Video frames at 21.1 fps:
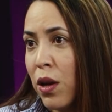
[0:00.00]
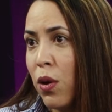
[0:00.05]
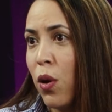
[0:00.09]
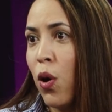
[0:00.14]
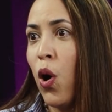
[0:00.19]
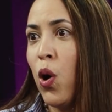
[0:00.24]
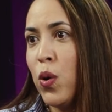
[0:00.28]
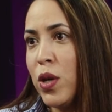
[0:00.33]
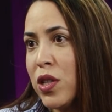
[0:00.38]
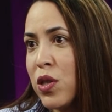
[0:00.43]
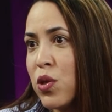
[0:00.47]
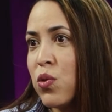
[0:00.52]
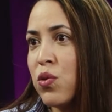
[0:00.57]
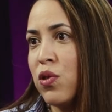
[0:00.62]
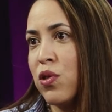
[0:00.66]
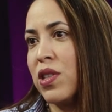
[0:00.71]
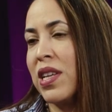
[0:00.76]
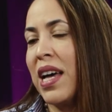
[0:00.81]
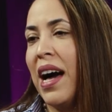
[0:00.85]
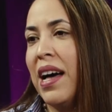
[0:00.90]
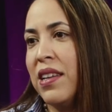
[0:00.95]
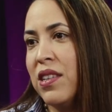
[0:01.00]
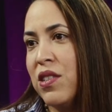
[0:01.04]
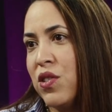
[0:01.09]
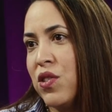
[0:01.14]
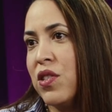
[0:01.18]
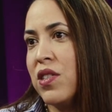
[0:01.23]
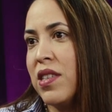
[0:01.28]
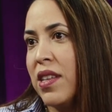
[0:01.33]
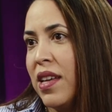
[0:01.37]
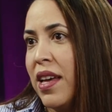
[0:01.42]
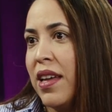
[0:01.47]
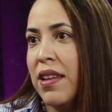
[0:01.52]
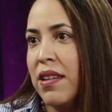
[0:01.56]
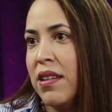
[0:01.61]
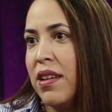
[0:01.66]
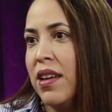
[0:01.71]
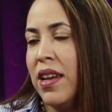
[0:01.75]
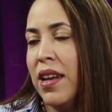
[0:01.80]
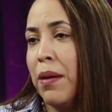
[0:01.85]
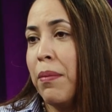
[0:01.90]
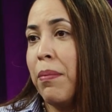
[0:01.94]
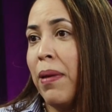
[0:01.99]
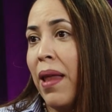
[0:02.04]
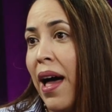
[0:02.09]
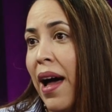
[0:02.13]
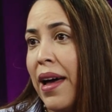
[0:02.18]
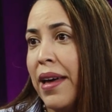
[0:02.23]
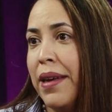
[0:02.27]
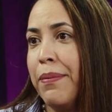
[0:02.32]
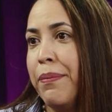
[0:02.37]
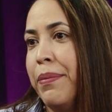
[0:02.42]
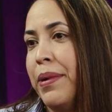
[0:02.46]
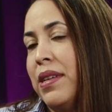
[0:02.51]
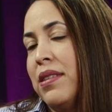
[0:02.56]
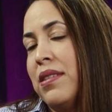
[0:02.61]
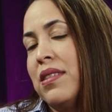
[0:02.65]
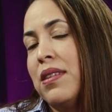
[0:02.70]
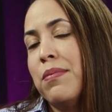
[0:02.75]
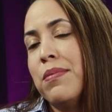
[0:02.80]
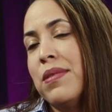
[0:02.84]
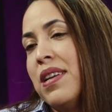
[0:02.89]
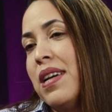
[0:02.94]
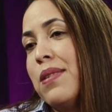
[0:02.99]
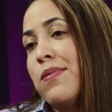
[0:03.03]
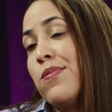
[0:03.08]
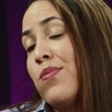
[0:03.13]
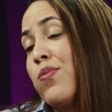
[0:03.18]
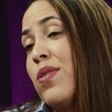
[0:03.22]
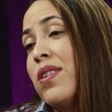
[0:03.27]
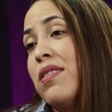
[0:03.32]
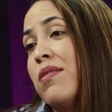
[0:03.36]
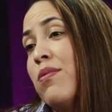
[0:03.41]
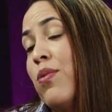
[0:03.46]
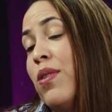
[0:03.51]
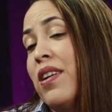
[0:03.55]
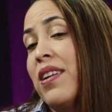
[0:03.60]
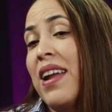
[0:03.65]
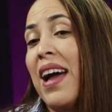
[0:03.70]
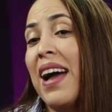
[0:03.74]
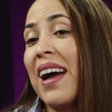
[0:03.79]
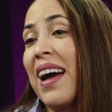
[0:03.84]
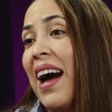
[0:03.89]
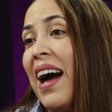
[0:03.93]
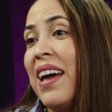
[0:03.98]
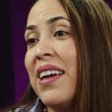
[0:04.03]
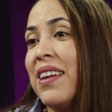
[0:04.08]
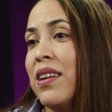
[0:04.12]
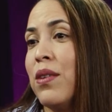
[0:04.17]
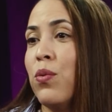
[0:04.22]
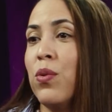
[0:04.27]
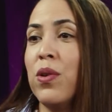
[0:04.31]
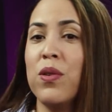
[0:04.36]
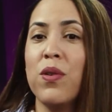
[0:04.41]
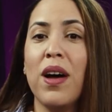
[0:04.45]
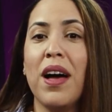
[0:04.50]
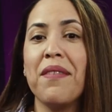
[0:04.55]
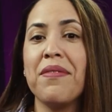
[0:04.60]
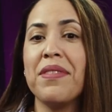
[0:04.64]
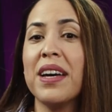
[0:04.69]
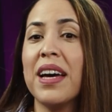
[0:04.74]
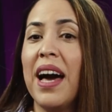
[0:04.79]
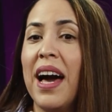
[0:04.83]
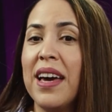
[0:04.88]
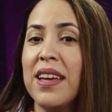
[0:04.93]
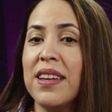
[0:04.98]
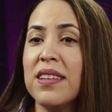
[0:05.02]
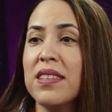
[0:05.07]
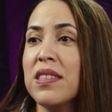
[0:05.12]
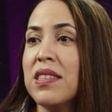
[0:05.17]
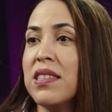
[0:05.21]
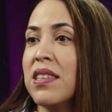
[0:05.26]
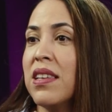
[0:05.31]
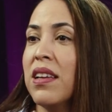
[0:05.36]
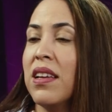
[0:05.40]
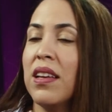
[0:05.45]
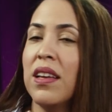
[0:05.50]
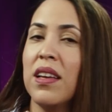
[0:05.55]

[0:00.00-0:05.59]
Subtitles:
go into those colleges and apply. But sometimes we're not guided. We don't have the guidance.